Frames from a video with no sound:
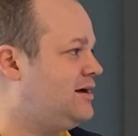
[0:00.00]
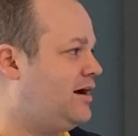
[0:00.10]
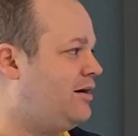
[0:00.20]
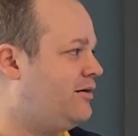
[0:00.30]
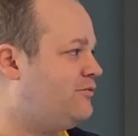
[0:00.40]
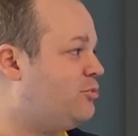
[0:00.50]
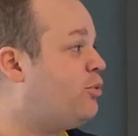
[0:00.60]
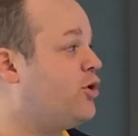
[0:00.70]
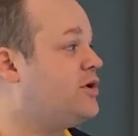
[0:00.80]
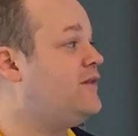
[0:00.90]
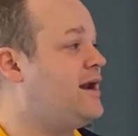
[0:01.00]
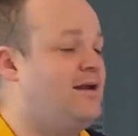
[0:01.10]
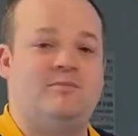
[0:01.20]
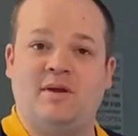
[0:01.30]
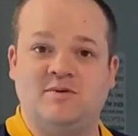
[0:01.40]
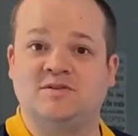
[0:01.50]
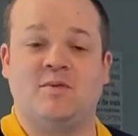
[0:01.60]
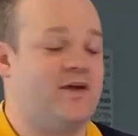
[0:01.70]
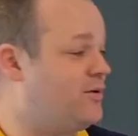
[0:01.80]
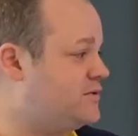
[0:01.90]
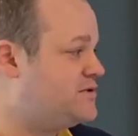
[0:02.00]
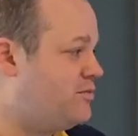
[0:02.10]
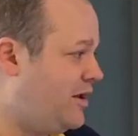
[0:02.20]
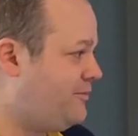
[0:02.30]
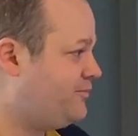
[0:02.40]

of a burden than maybe some of the other ones have been.